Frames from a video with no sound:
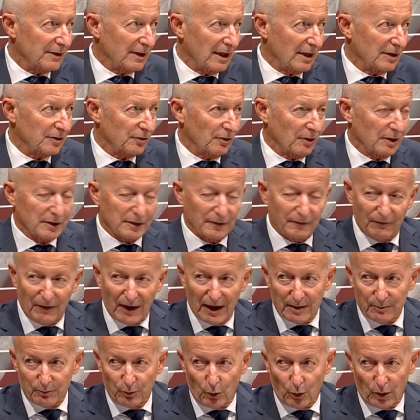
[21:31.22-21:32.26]
tax rate is
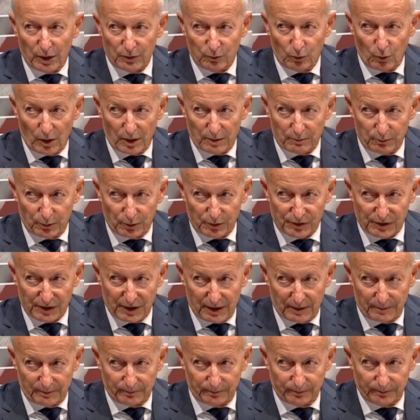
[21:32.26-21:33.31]

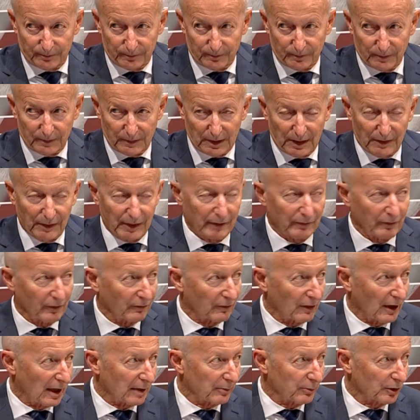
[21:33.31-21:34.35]
5.1%, and they have a
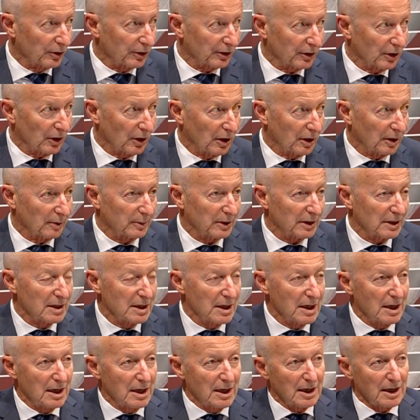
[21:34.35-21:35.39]
vibrant economy.
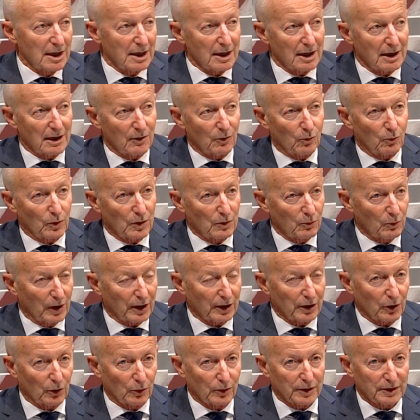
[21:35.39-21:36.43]
We want to
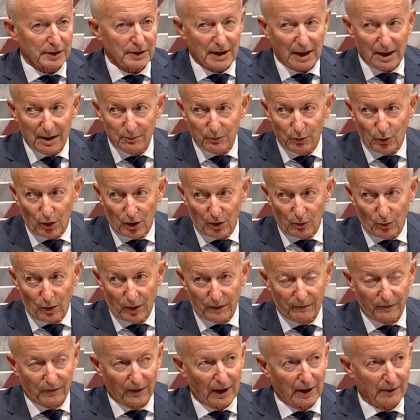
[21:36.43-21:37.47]
go to
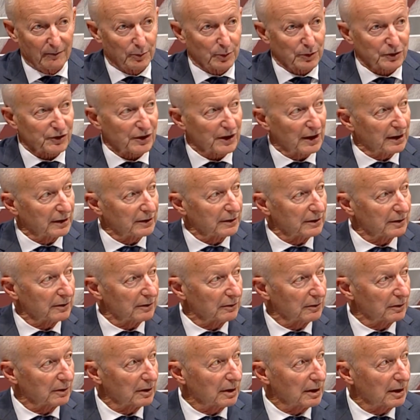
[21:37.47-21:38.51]
10.15%.
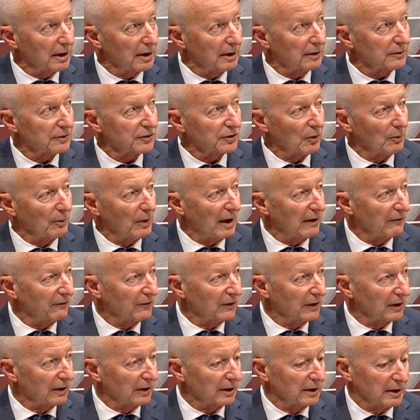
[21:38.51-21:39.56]
So my
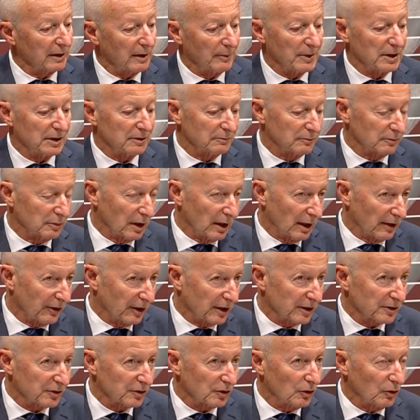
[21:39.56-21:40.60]
feeling, I mean, I think
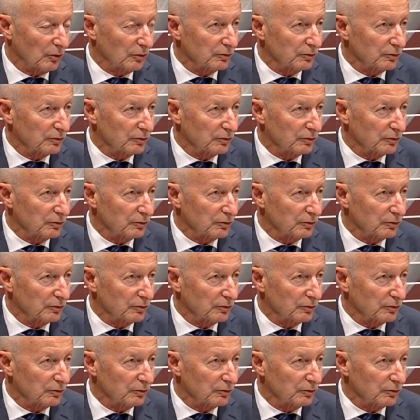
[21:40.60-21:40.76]
it